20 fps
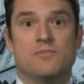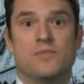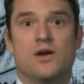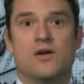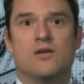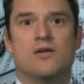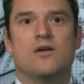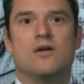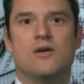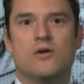
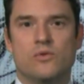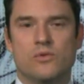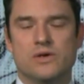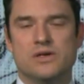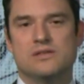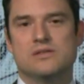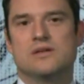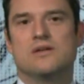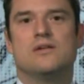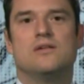are
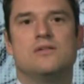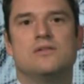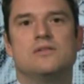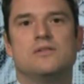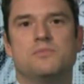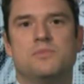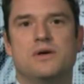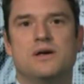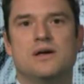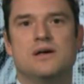always called
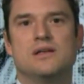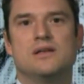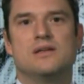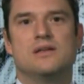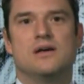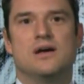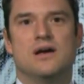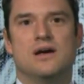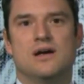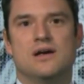
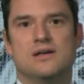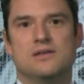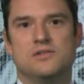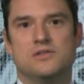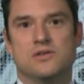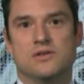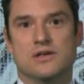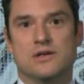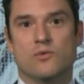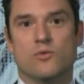upon
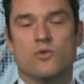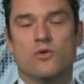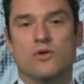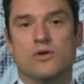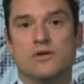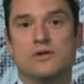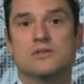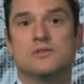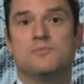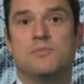during
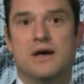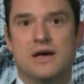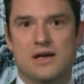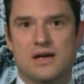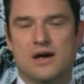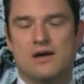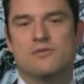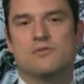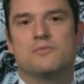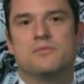wars by
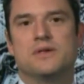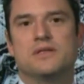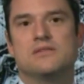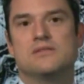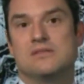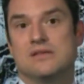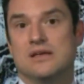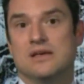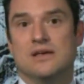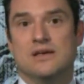
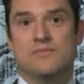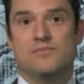governments